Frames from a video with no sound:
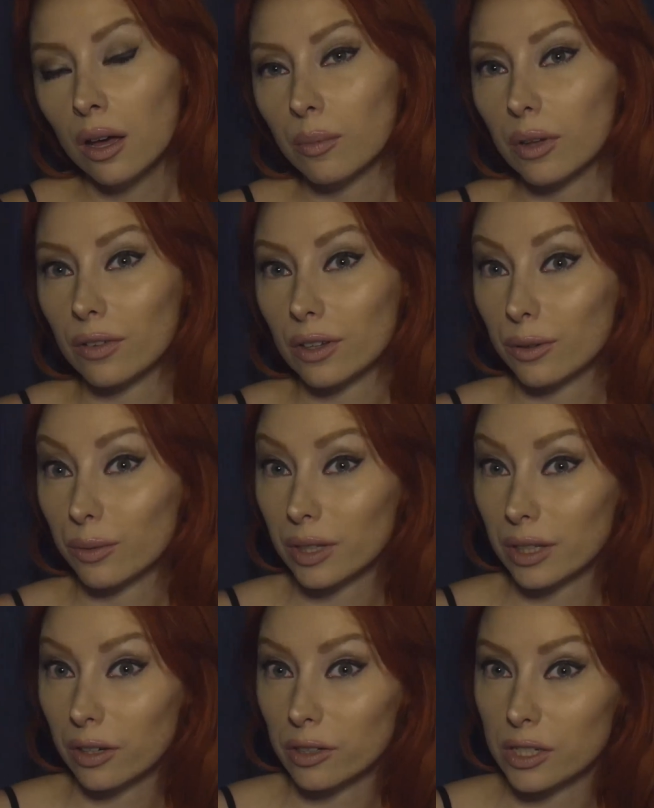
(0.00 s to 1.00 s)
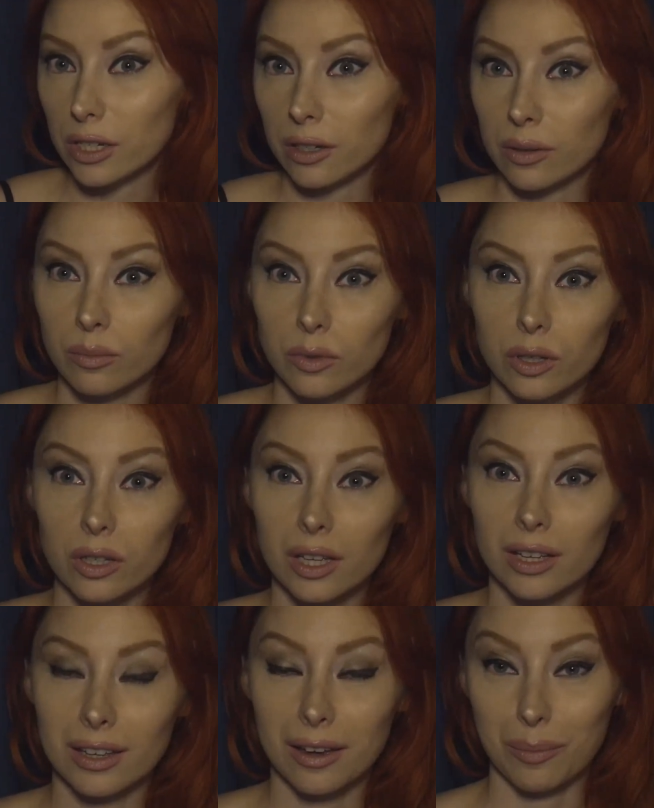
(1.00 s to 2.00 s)
I'm having a really hard time
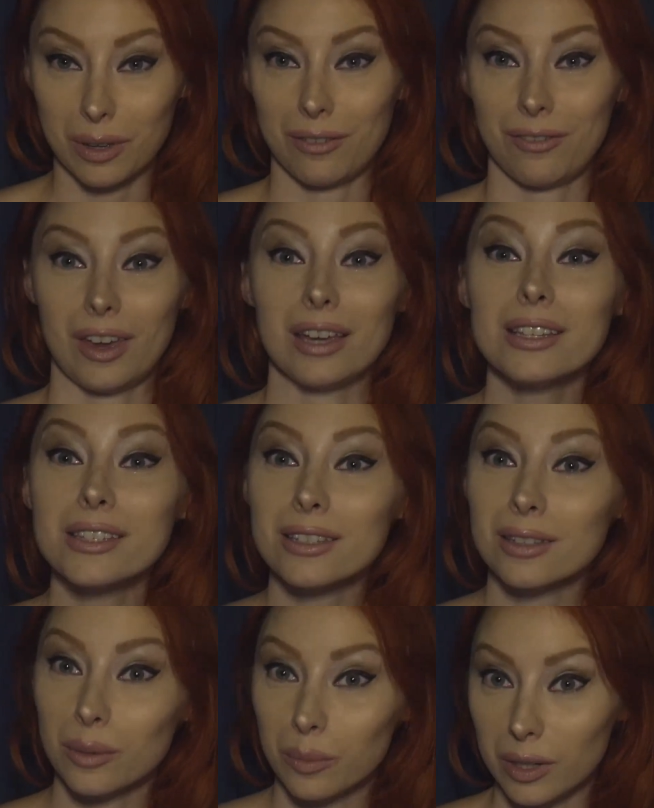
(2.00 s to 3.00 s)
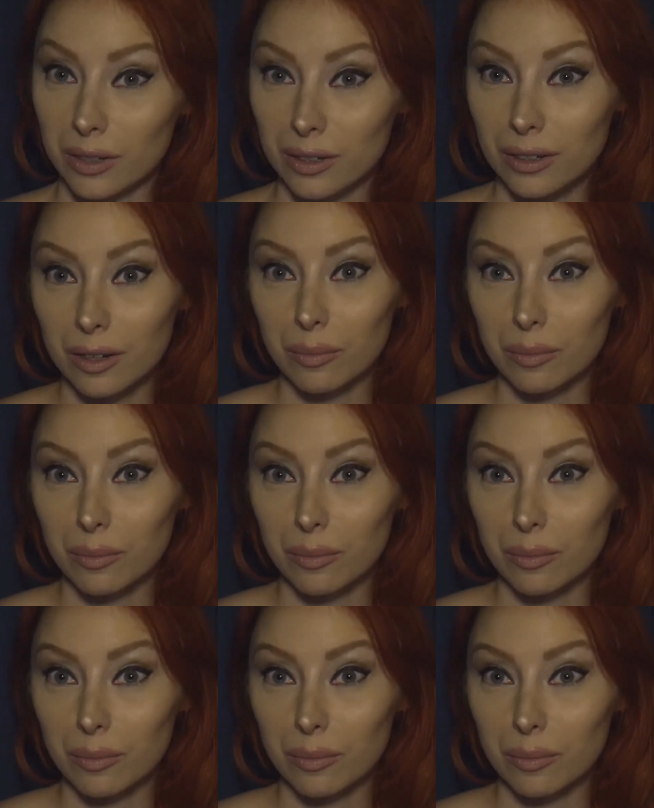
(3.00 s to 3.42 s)
looking at my face in the mirror.